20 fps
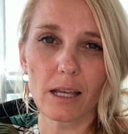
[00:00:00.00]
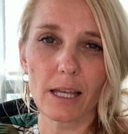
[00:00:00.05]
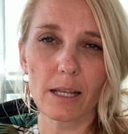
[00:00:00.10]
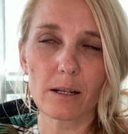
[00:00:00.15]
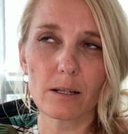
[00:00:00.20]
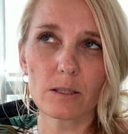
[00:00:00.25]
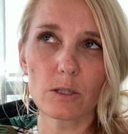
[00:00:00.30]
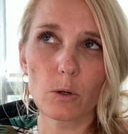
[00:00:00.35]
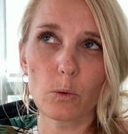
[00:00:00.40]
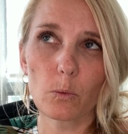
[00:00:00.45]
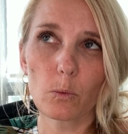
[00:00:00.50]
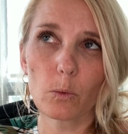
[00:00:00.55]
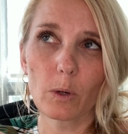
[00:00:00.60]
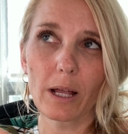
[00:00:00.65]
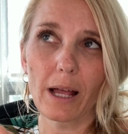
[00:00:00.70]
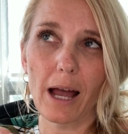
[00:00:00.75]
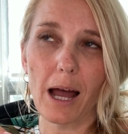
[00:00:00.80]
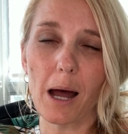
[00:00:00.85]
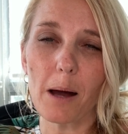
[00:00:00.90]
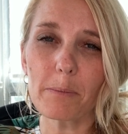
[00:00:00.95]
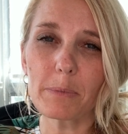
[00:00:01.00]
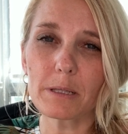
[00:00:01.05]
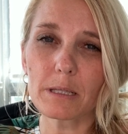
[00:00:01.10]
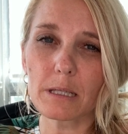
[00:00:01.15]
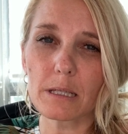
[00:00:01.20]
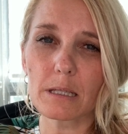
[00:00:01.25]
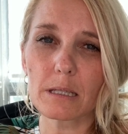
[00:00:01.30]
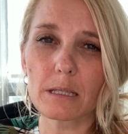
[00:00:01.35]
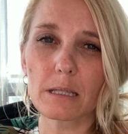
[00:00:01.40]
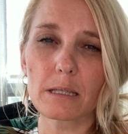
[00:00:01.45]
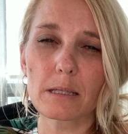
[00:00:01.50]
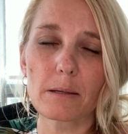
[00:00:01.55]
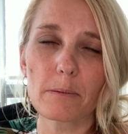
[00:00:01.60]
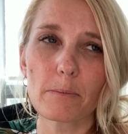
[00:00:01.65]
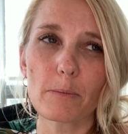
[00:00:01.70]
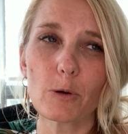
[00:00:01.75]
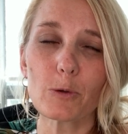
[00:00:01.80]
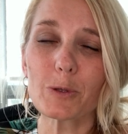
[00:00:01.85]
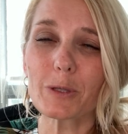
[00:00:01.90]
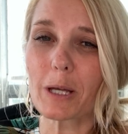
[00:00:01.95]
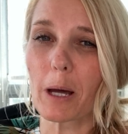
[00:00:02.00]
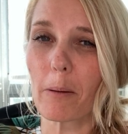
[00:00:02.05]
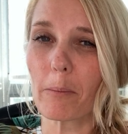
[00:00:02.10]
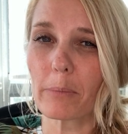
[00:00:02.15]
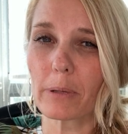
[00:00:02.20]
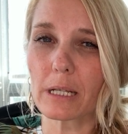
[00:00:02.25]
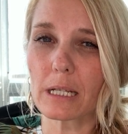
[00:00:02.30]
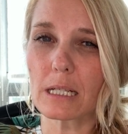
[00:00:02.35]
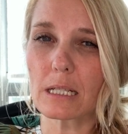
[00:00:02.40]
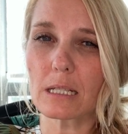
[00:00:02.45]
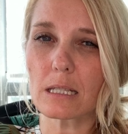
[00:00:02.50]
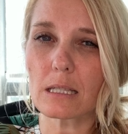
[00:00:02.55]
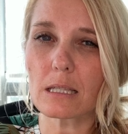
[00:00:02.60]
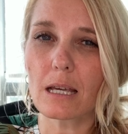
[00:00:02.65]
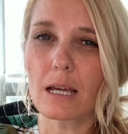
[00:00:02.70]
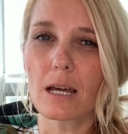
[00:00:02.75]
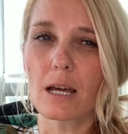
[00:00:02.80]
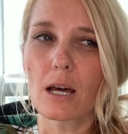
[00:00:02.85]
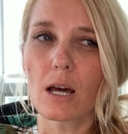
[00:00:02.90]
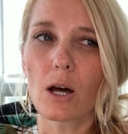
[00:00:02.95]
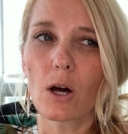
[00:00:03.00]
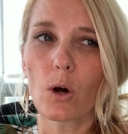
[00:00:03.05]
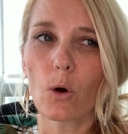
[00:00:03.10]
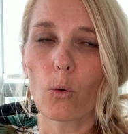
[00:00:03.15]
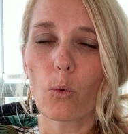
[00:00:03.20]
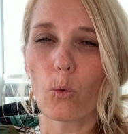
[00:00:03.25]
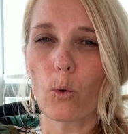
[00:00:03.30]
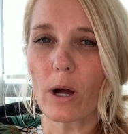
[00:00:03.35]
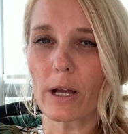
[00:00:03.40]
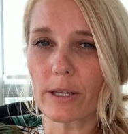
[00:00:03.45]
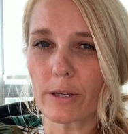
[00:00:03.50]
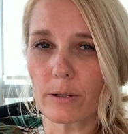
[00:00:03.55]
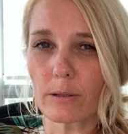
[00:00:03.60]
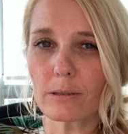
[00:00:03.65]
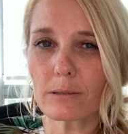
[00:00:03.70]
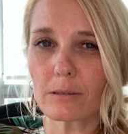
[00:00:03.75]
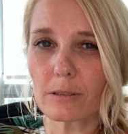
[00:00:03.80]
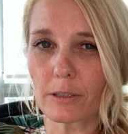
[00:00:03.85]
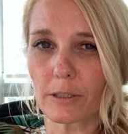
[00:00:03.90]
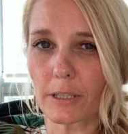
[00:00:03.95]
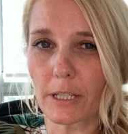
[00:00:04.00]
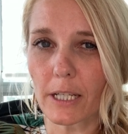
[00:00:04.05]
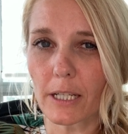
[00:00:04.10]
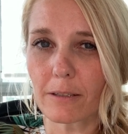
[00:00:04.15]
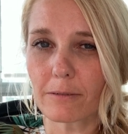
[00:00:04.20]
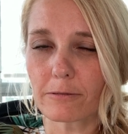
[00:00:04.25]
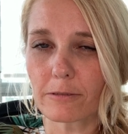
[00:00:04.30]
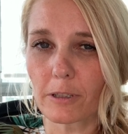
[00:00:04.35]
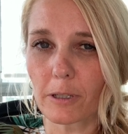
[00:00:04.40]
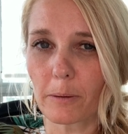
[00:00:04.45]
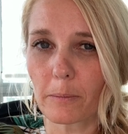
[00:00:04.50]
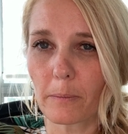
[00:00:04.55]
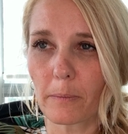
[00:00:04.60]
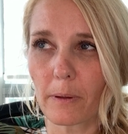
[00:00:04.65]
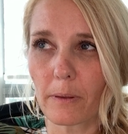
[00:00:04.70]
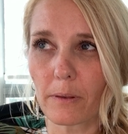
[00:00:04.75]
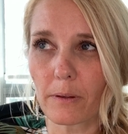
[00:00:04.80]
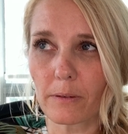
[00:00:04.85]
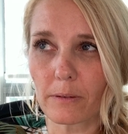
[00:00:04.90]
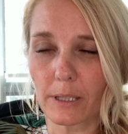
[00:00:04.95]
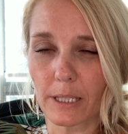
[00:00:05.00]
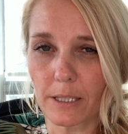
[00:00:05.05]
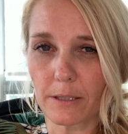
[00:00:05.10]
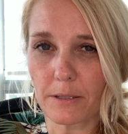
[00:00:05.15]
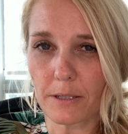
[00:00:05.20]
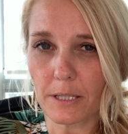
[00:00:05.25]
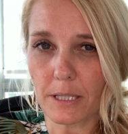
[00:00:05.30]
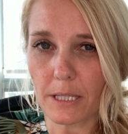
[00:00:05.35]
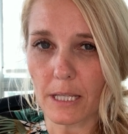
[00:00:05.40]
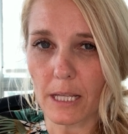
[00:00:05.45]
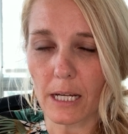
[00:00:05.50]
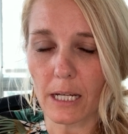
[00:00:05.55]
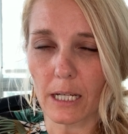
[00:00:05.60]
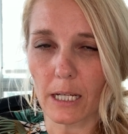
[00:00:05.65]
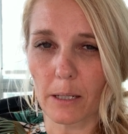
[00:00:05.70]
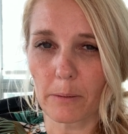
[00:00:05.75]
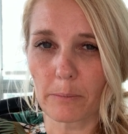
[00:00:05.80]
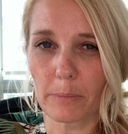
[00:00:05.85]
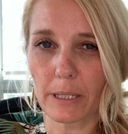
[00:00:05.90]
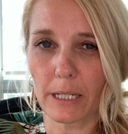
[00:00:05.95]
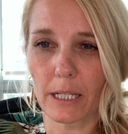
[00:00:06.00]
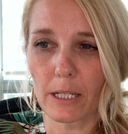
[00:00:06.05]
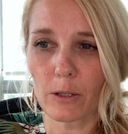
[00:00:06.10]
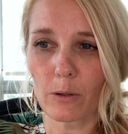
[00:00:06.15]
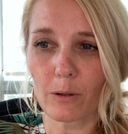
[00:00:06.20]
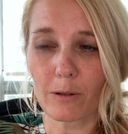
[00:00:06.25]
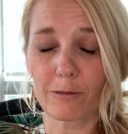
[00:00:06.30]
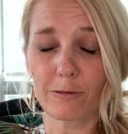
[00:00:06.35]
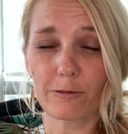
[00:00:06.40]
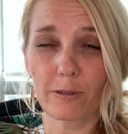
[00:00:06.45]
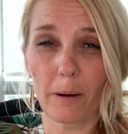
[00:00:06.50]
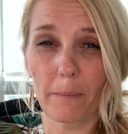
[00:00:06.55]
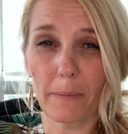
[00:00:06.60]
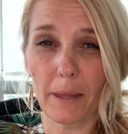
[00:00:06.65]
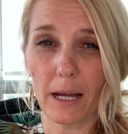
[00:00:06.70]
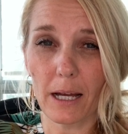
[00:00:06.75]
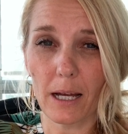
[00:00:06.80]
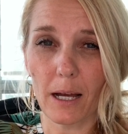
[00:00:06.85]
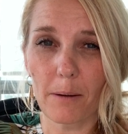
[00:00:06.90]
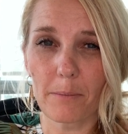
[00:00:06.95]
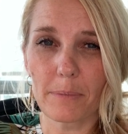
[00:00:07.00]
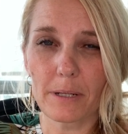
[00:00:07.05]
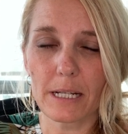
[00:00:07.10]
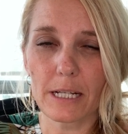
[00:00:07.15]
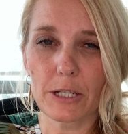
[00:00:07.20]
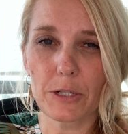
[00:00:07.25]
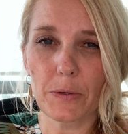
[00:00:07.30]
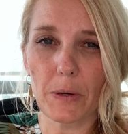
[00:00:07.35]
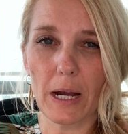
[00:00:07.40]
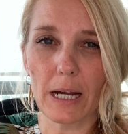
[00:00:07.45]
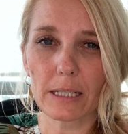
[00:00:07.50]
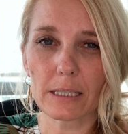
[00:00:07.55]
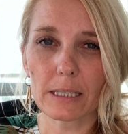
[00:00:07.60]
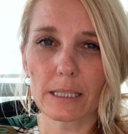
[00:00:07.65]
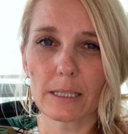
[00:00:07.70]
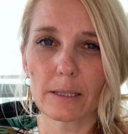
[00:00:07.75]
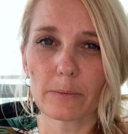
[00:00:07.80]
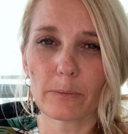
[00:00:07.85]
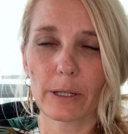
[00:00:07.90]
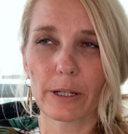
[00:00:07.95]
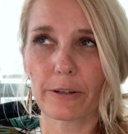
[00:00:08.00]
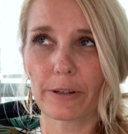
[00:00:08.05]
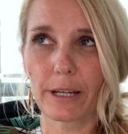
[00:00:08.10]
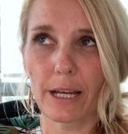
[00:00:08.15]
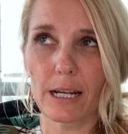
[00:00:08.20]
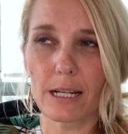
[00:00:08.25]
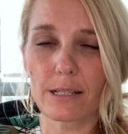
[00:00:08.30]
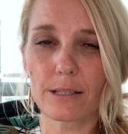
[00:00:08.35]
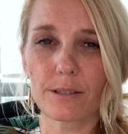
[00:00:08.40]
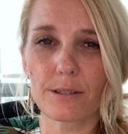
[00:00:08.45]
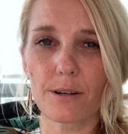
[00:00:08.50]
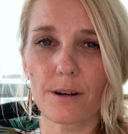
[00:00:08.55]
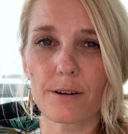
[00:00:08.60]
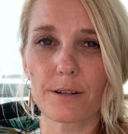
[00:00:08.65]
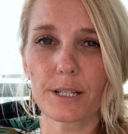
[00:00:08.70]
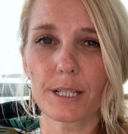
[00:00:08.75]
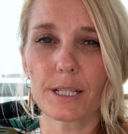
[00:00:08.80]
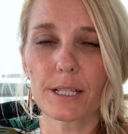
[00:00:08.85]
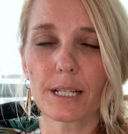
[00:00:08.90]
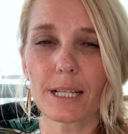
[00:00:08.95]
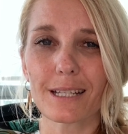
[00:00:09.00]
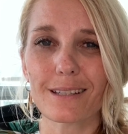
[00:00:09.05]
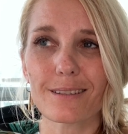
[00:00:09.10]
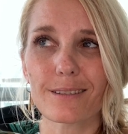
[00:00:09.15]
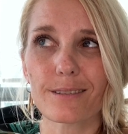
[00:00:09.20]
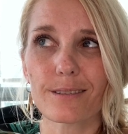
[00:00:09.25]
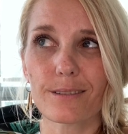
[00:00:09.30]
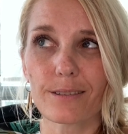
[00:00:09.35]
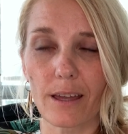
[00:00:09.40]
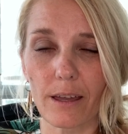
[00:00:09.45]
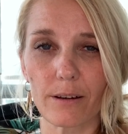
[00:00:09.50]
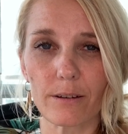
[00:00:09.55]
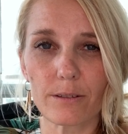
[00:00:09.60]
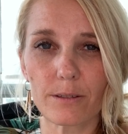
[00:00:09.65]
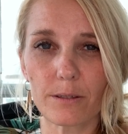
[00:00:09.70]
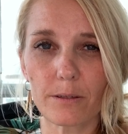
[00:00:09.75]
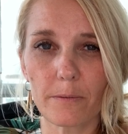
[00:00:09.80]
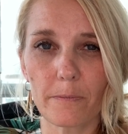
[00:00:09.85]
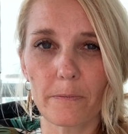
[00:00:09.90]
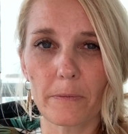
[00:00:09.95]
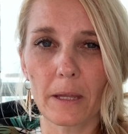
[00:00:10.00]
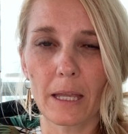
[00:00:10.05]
And so what happens is in most companies, what you're learning from the leaders in that company or from that company directly when you're getting started is sales.